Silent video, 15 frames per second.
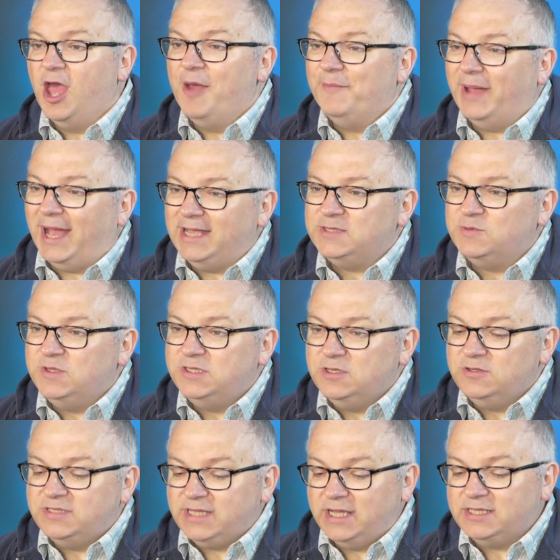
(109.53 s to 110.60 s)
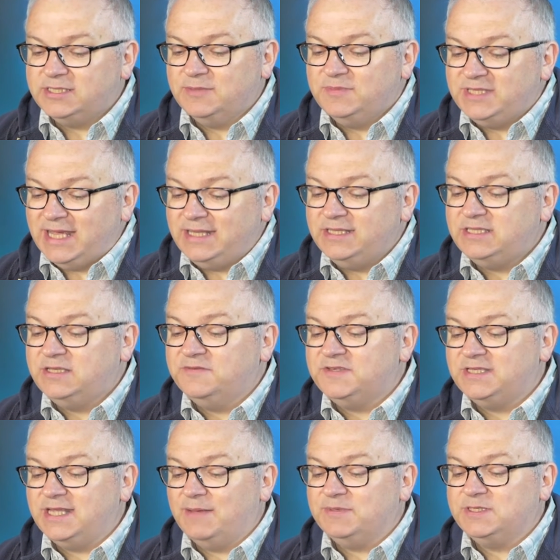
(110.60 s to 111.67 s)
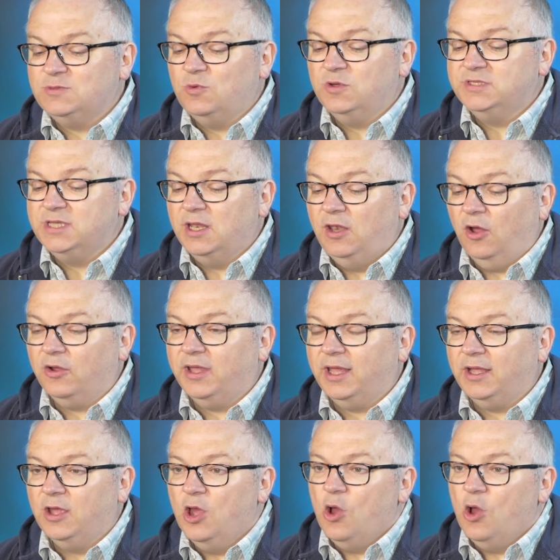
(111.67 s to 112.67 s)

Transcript: But as we do take some tentative steps towards unlocking,